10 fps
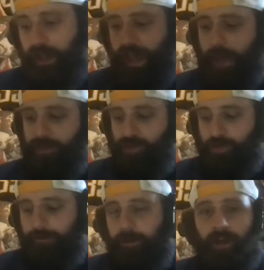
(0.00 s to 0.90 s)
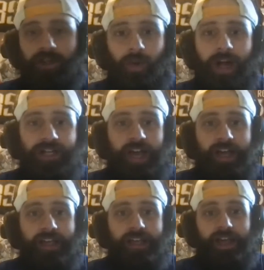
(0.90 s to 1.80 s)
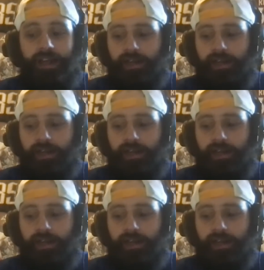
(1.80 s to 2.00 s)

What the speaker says: absolutely fun to watch hockey again.